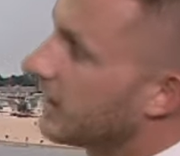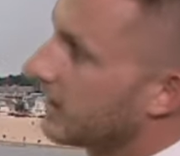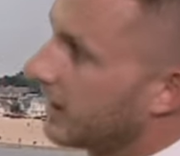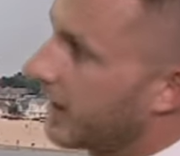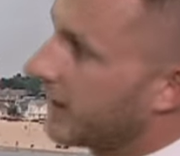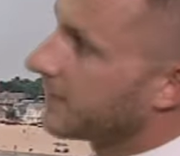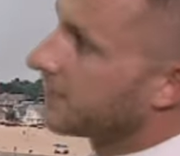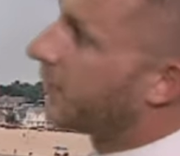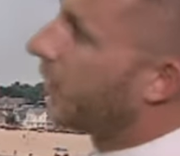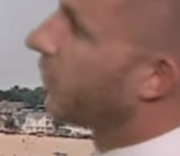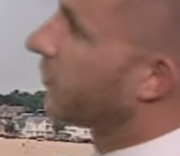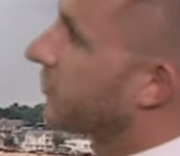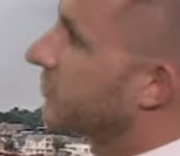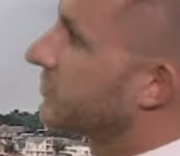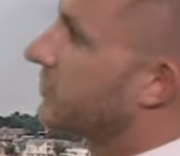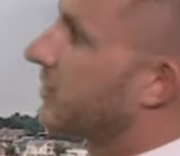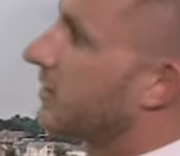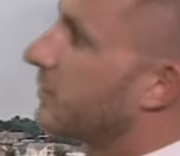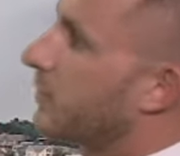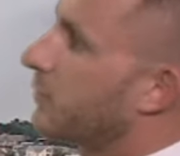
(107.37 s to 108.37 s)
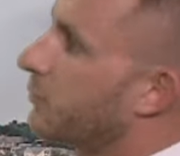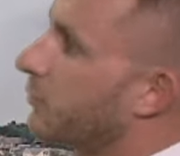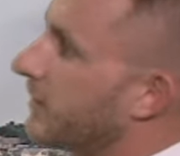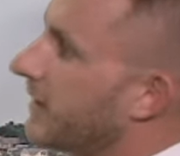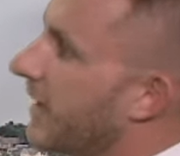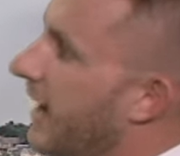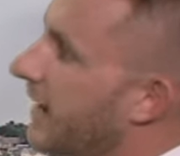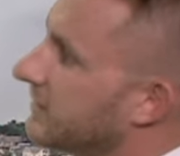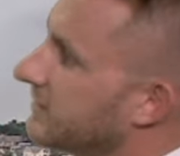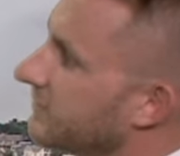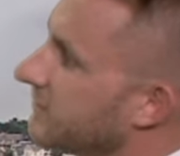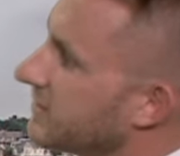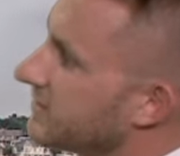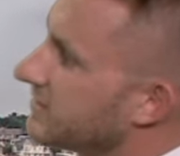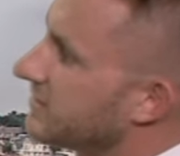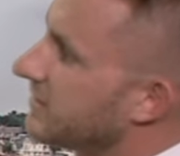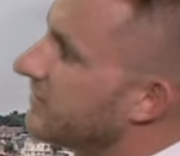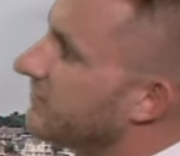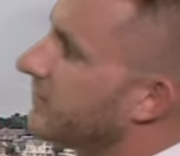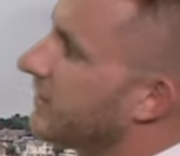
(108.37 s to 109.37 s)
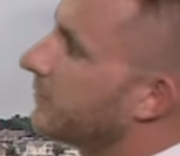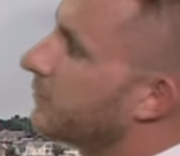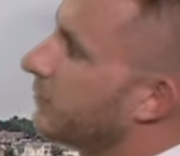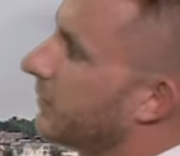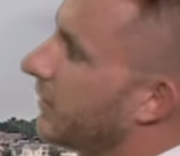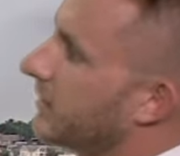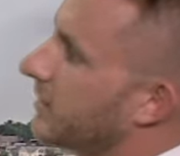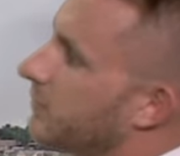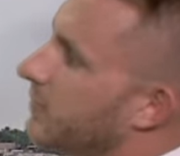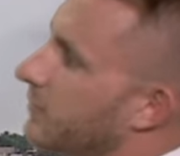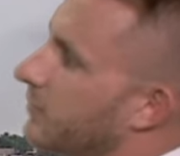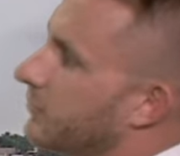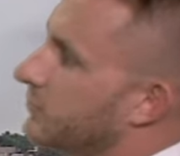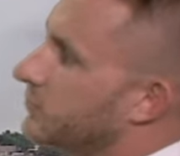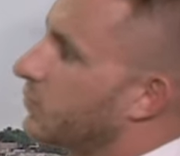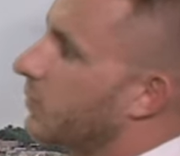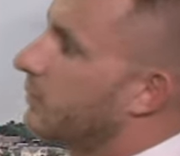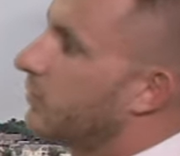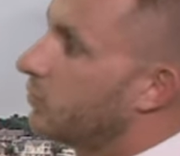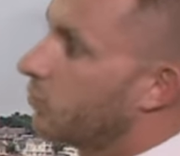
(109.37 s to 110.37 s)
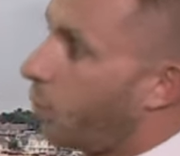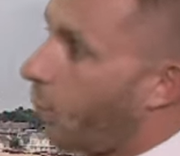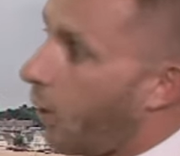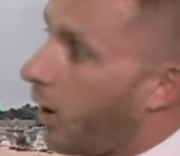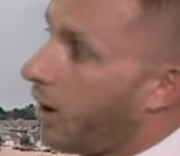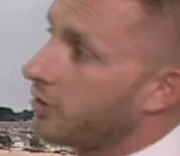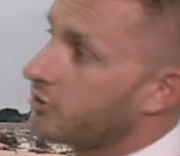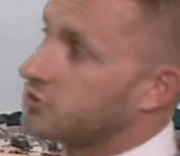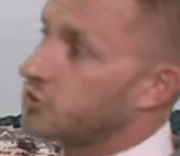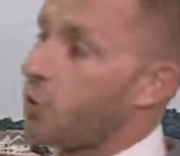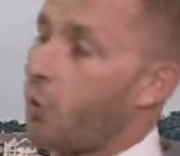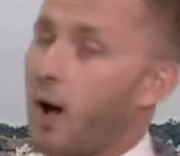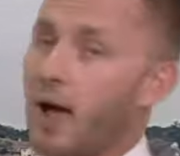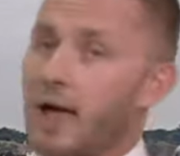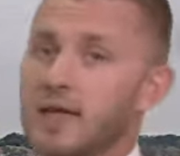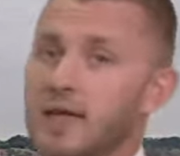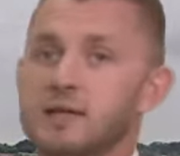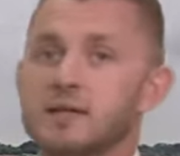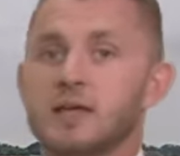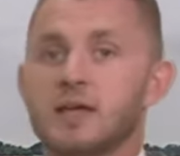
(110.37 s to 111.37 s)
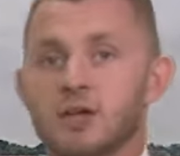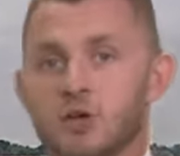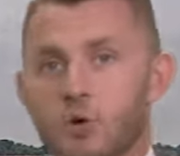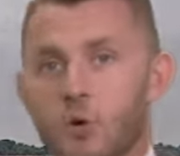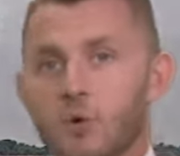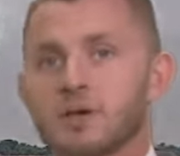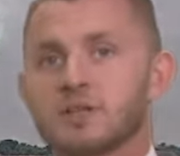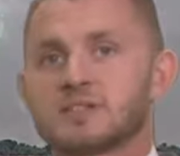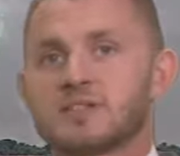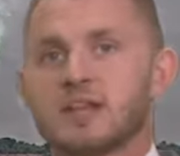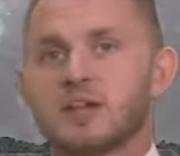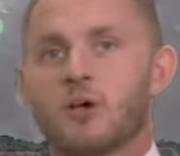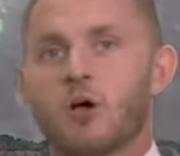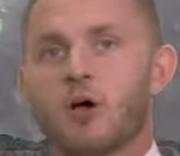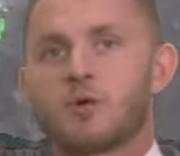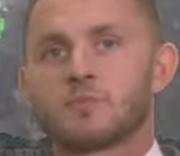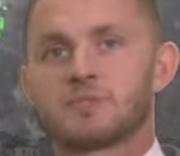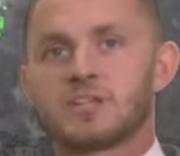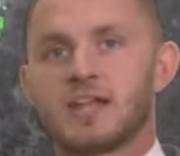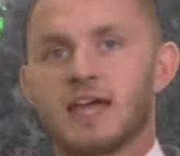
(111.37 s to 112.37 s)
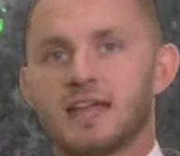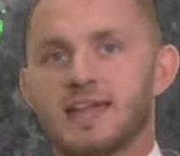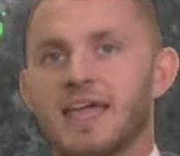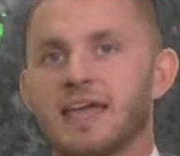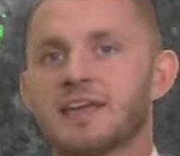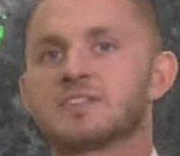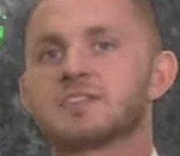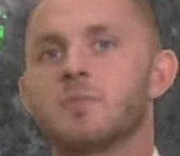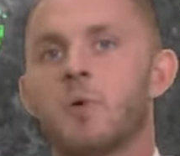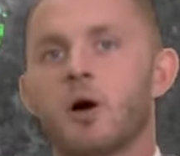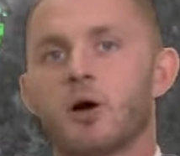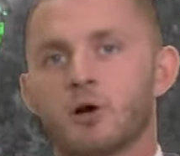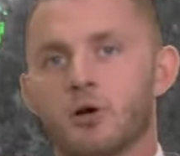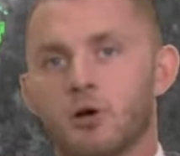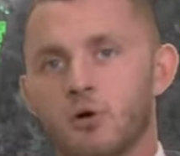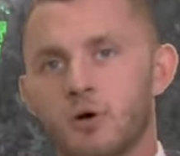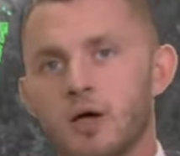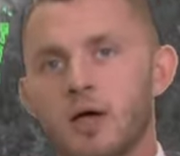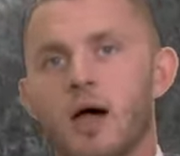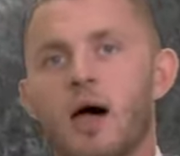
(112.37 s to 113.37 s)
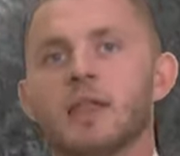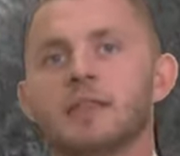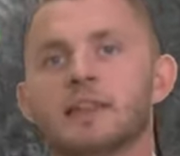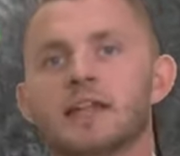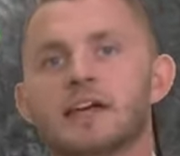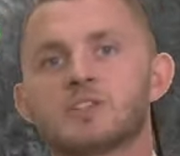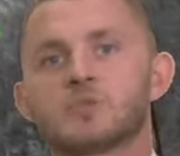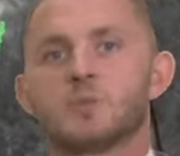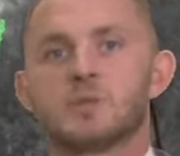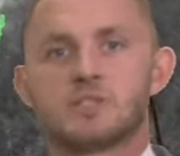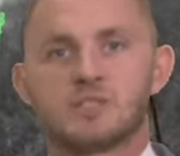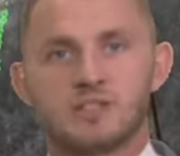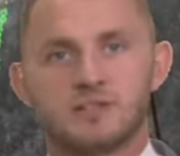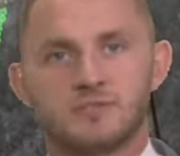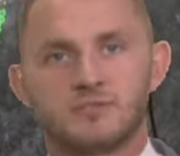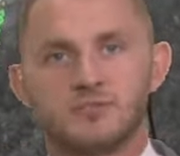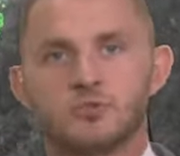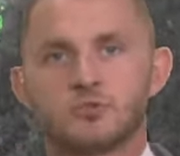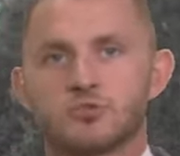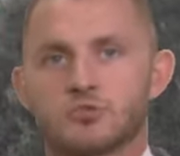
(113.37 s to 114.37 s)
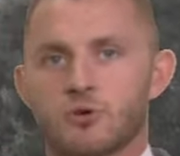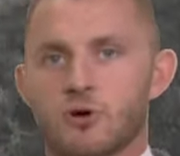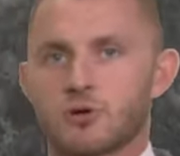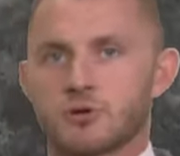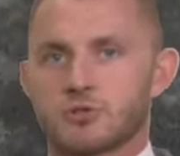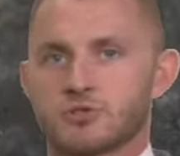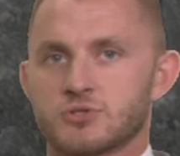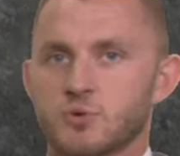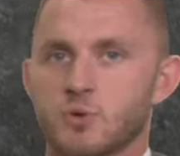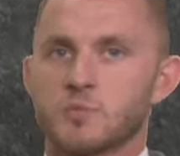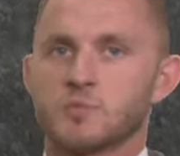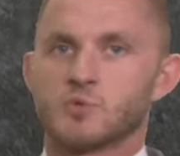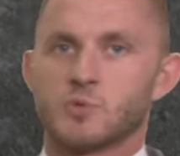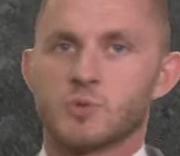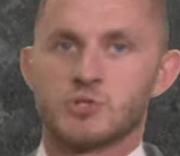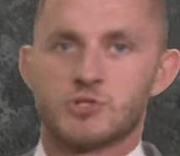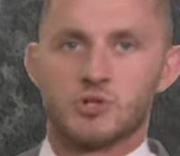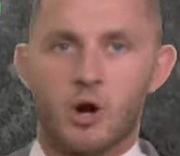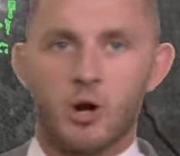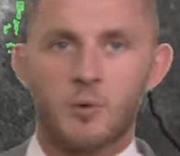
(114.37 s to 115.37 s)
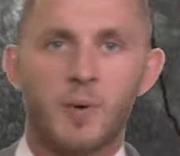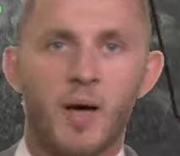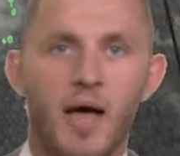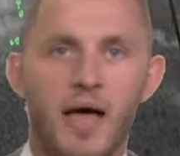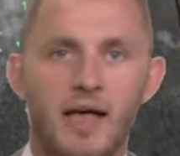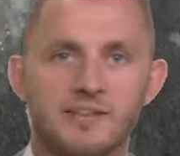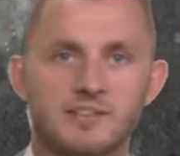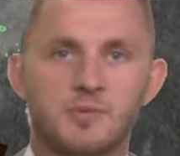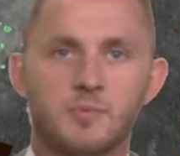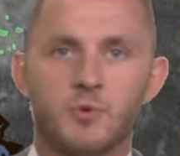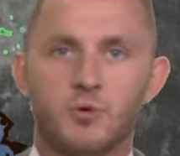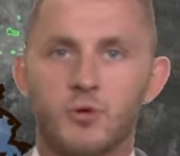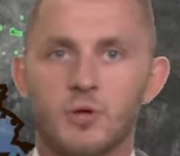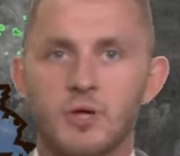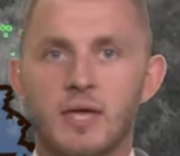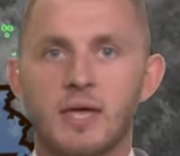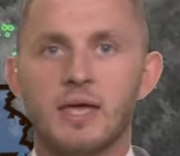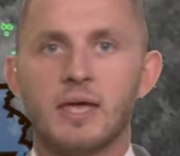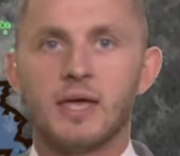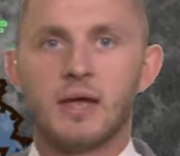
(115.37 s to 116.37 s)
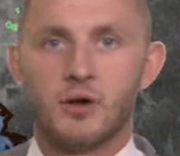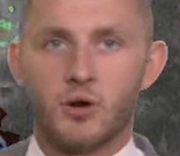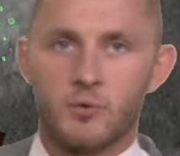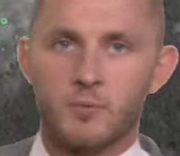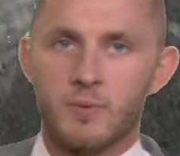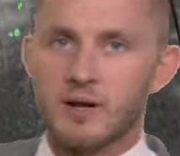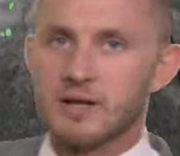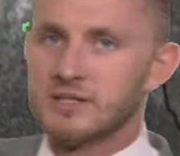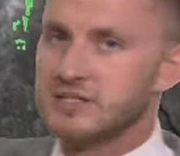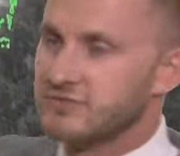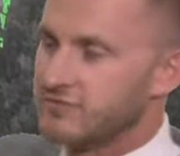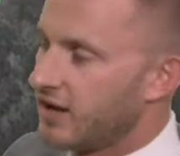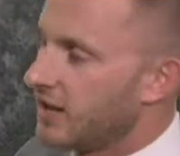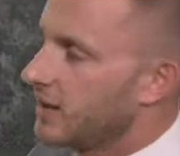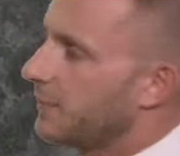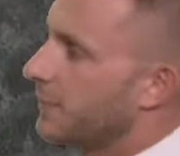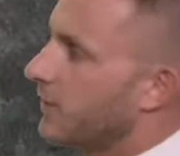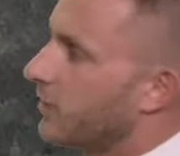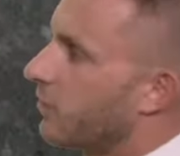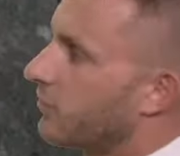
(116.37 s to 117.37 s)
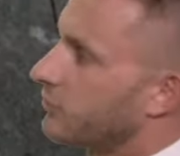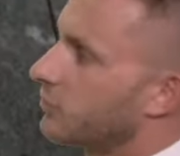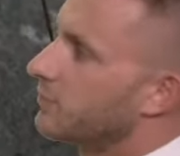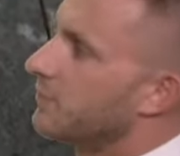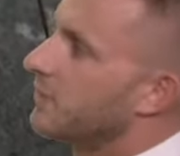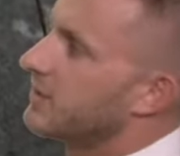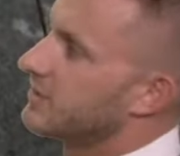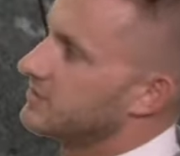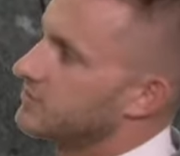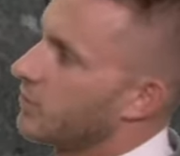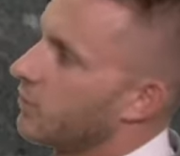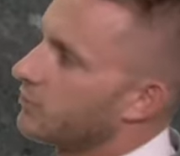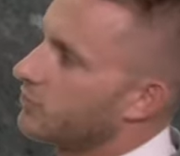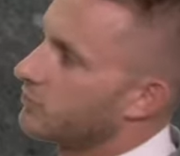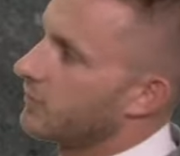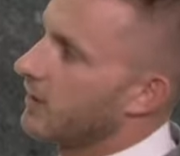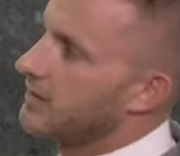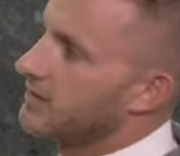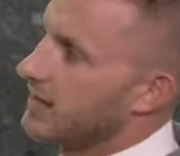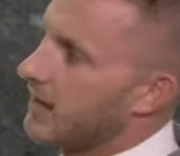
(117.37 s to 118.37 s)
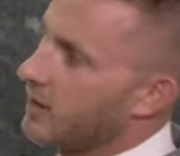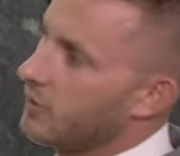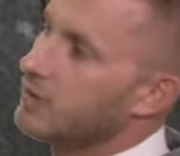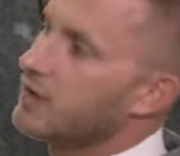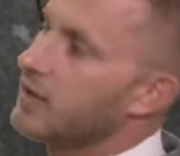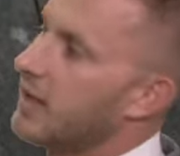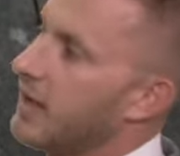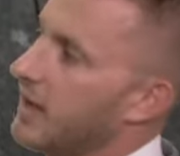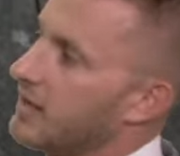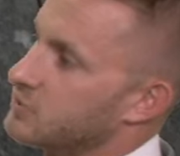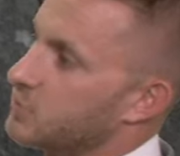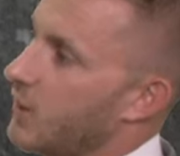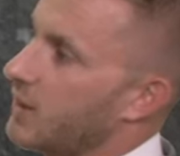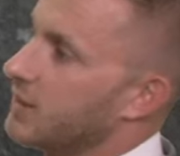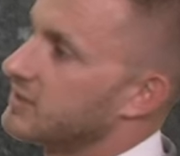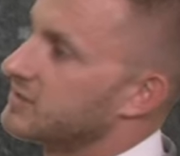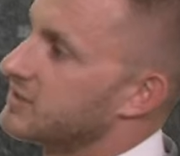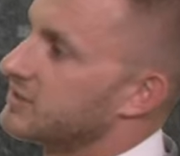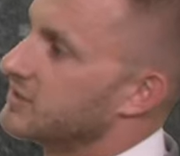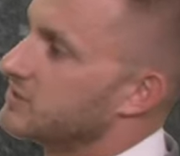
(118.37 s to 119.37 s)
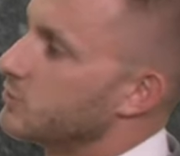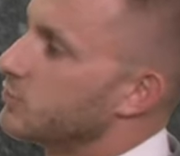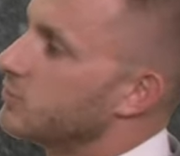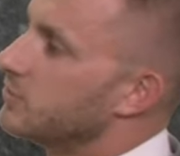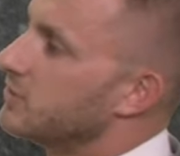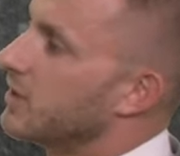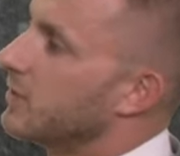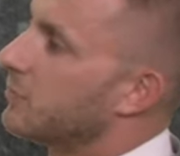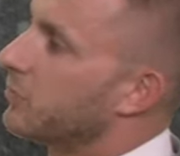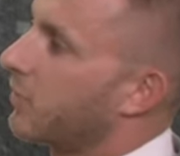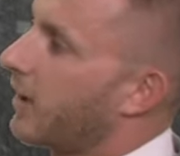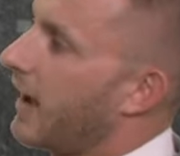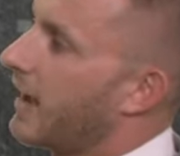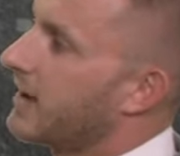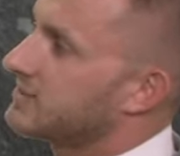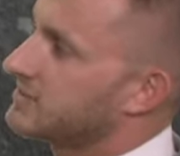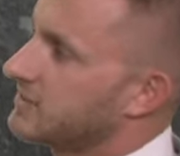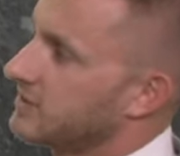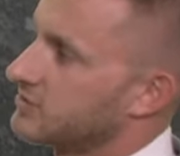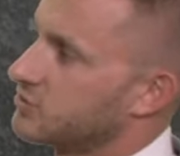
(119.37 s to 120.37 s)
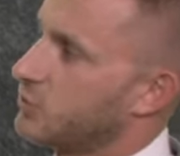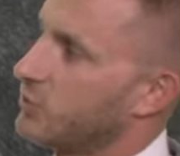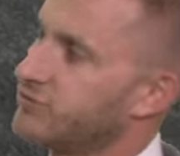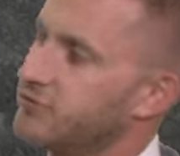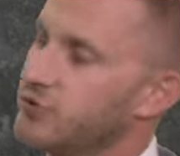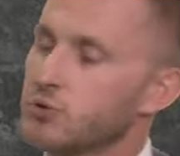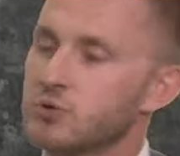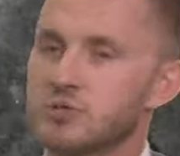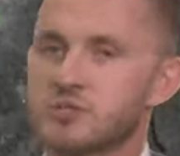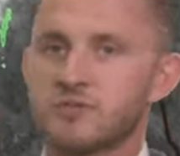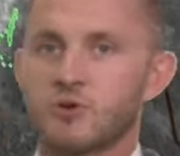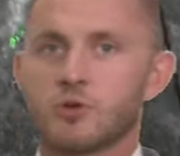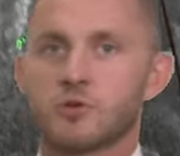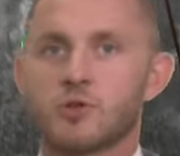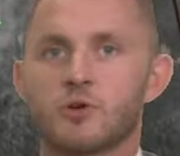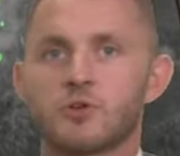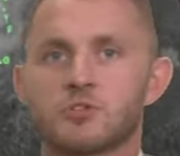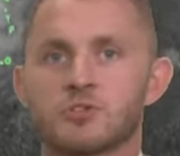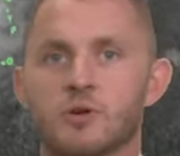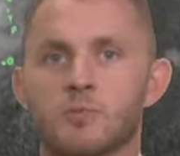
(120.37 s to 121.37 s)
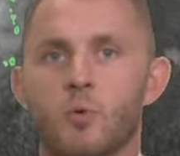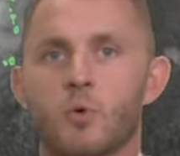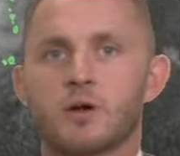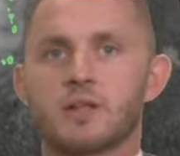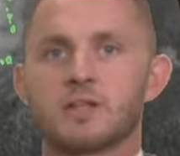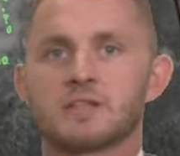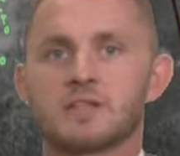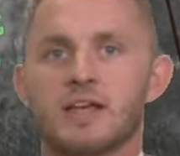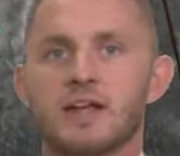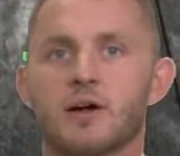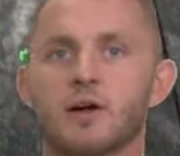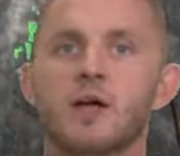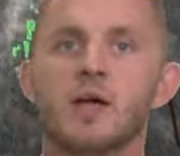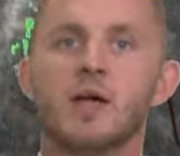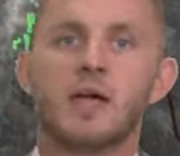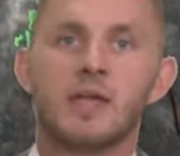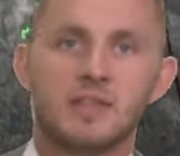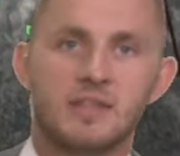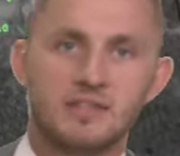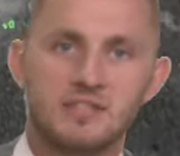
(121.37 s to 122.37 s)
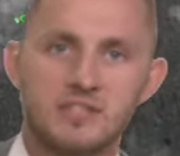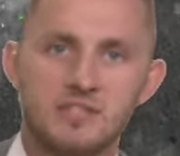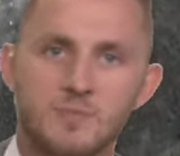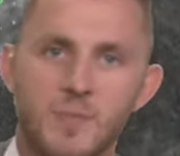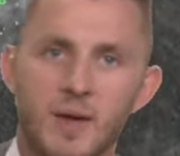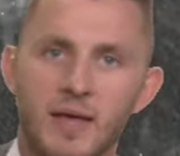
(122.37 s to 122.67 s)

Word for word: A lot of boaters going to be pretty active this evening. Plenty of people swimming. Water's quiet. Going to stay calm tonight and tomorrow unless we see a few stronger storms, which are possible and already developing over in Minnesota right now, as well as into Nebraska. So a few severe thunderstorm warning there. This is